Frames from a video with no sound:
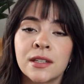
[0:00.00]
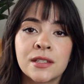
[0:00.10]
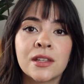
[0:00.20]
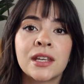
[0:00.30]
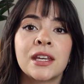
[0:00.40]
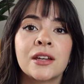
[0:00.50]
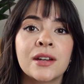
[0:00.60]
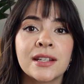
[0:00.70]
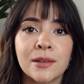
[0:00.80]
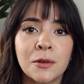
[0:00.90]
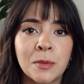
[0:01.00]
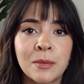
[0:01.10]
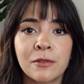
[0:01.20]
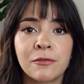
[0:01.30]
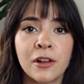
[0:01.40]
These are the earrings I want
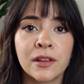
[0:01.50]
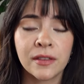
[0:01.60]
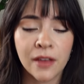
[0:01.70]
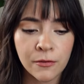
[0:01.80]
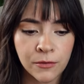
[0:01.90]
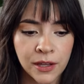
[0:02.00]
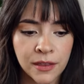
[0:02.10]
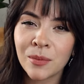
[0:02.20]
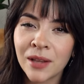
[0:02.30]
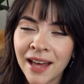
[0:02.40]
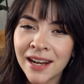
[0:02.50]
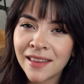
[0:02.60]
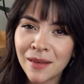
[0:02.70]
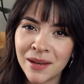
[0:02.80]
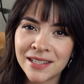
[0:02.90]
people to fall in love with. I'm glad I
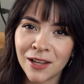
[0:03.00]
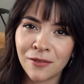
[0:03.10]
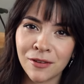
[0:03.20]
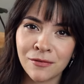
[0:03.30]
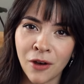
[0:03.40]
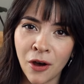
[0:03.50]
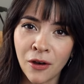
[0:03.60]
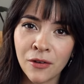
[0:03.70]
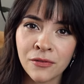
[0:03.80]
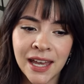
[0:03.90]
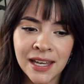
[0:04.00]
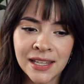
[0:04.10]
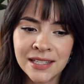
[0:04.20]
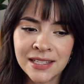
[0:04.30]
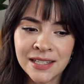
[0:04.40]
let myself evolve, and